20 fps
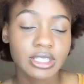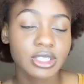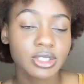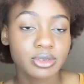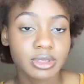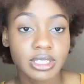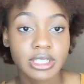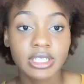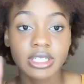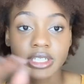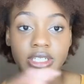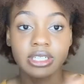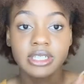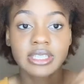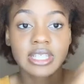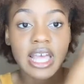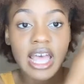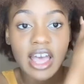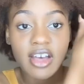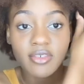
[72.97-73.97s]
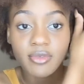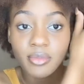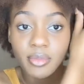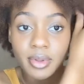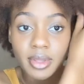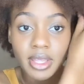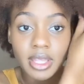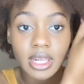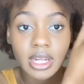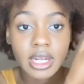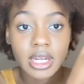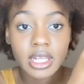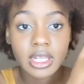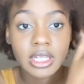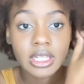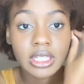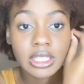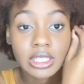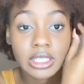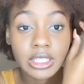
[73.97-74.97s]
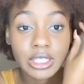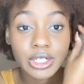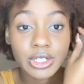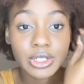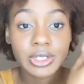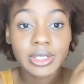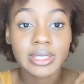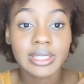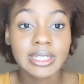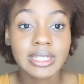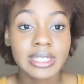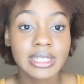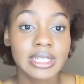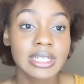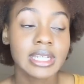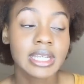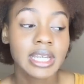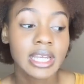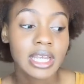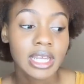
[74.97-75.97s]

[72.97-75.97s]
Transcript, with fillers: three years have been literally